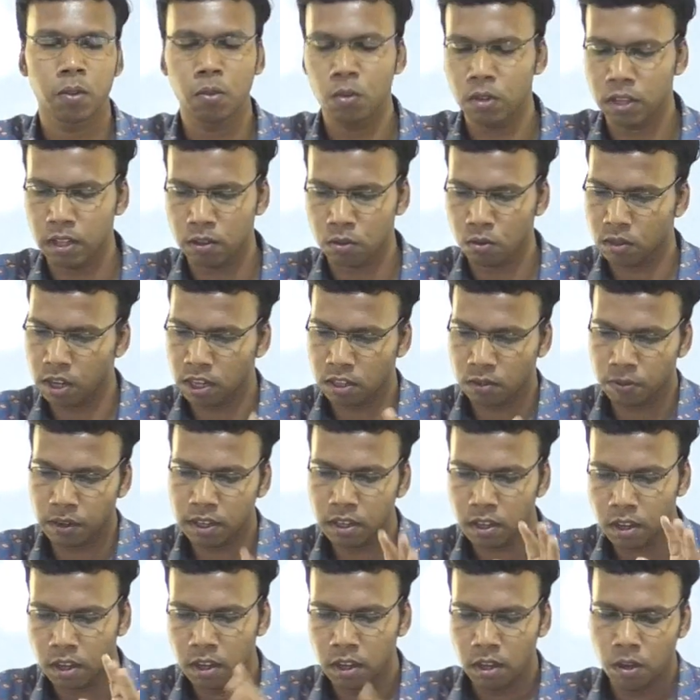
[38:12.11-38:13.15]
Okay, so that's
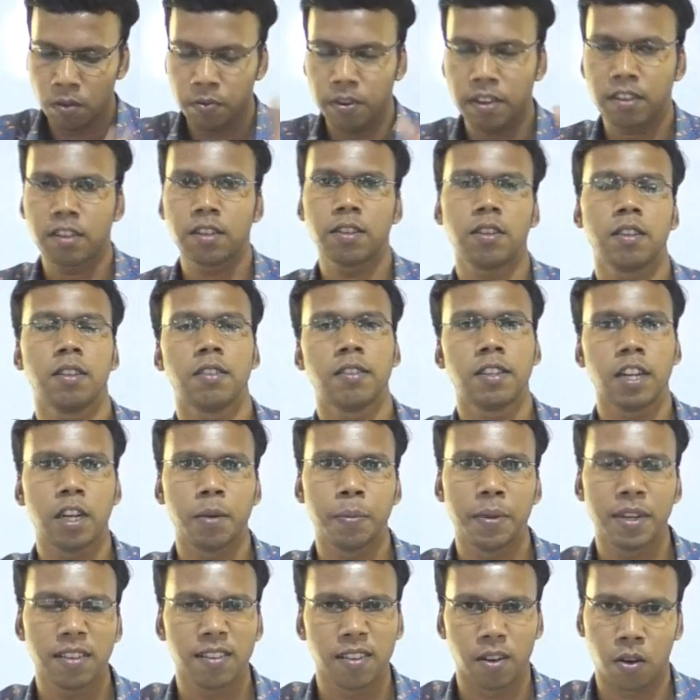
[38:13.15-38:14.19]
why first
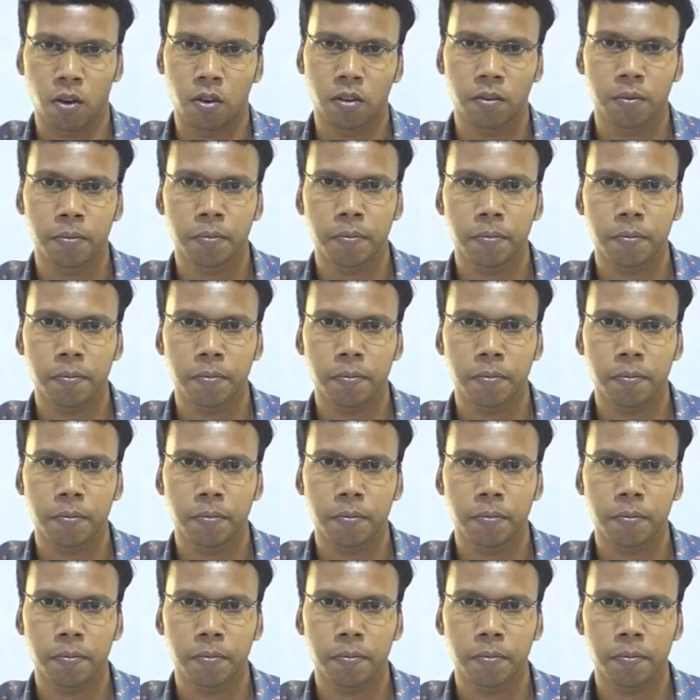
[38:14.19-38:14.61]
statement is wrong,